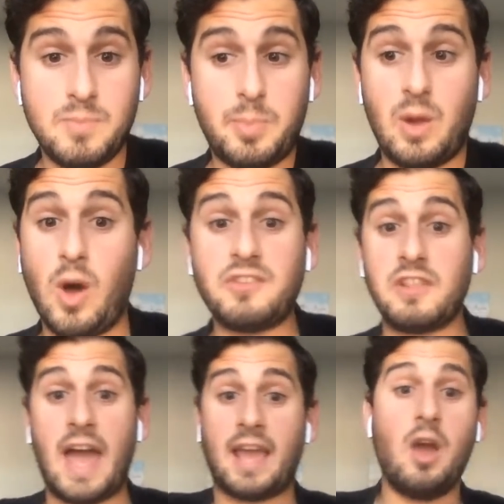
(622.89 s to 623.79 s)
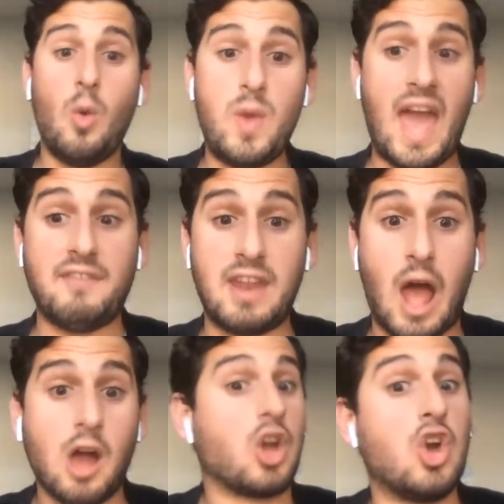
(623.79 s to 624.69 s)
But it wasn't like we have
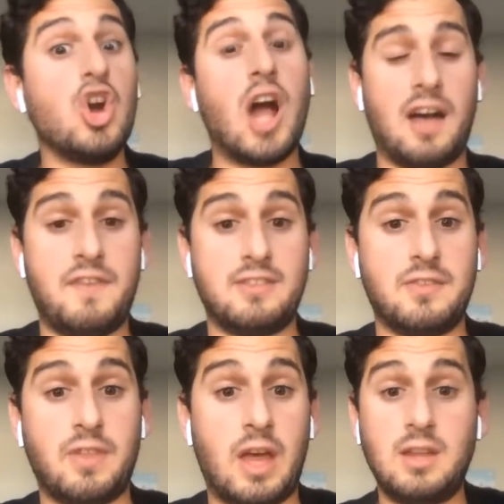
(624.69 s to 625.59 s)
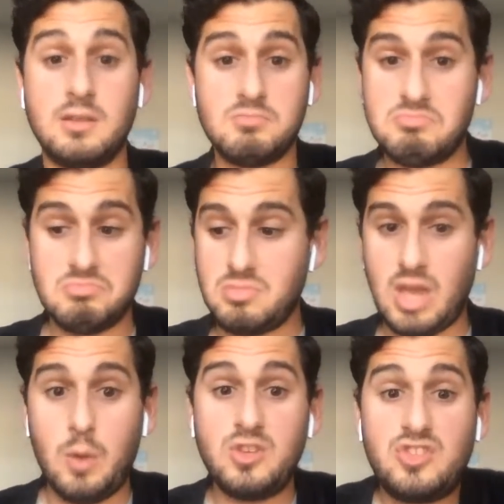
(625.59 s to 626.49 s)
a good offensive line.
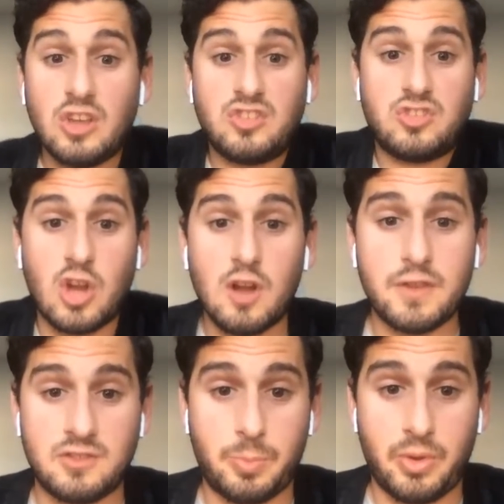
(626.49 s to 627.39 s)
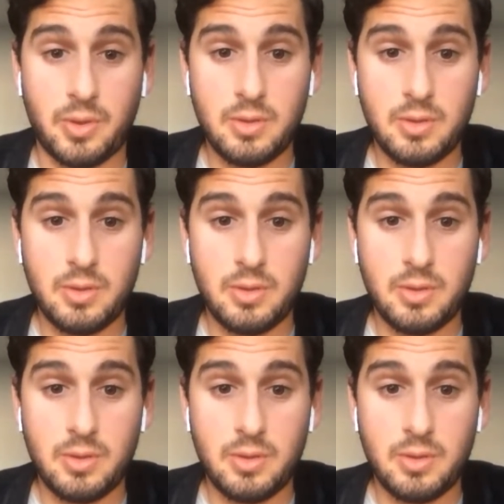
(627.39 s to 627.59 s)
It was just serviceable.